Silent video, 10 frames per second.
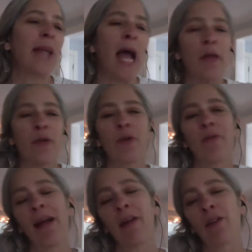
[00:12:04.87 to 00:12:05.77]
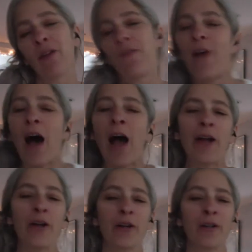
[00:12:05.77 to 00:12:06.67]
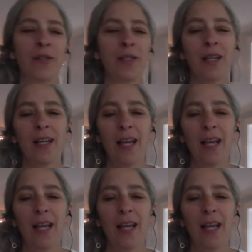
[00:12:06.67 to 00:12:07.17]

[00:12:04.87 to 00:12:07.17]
gathered around the fires